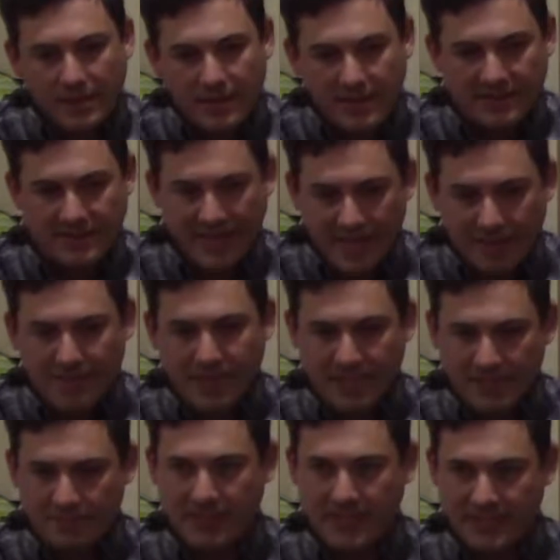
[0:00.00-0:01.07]
the same
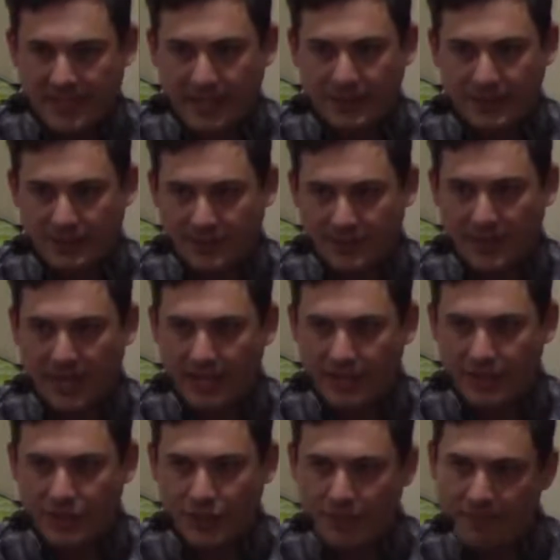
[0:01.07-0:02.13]
expectations,
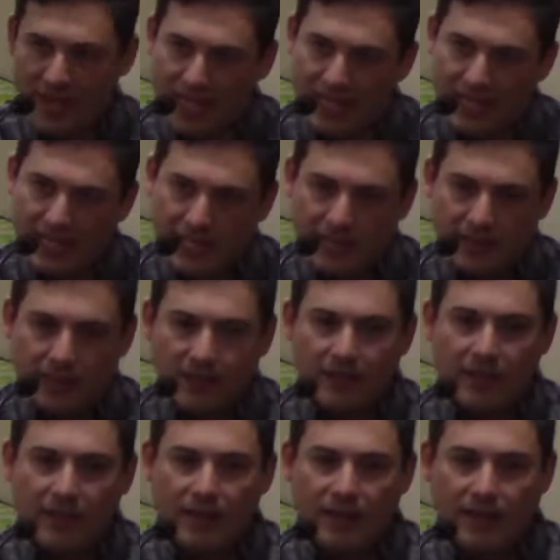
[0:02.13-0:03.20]
and she may need
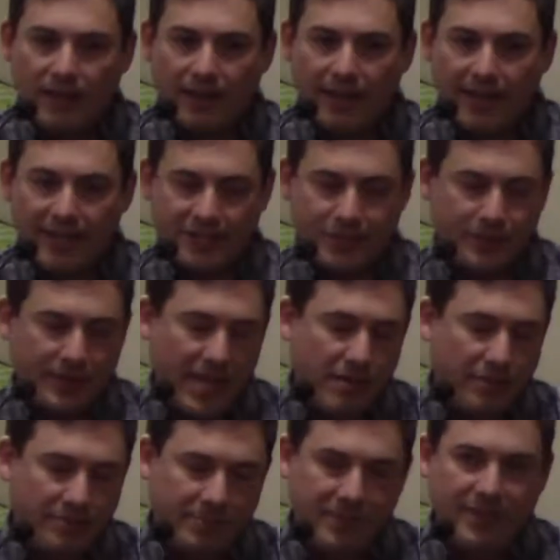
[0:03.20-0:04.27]
extra
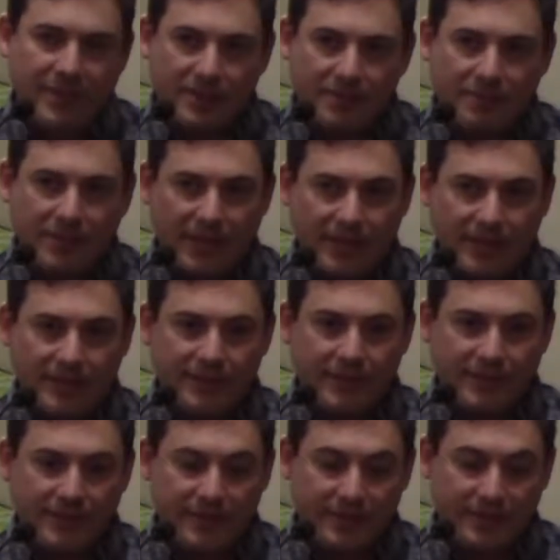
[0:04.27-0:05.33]
help, but
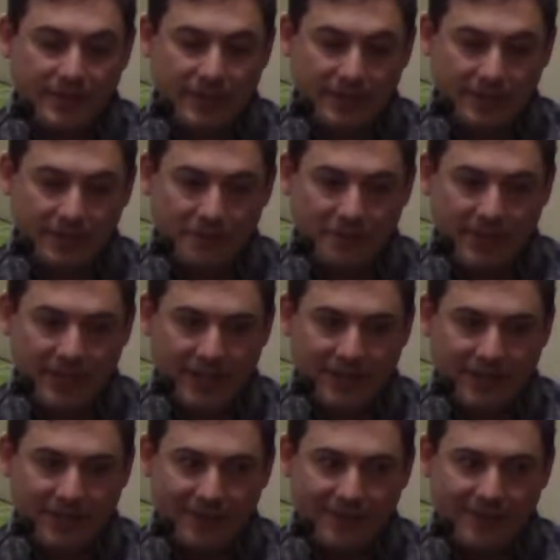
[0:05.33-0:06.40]
it'll be
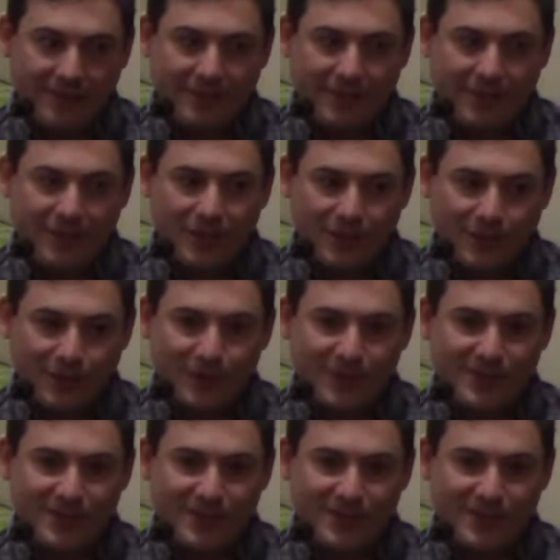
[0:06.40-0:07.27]
on her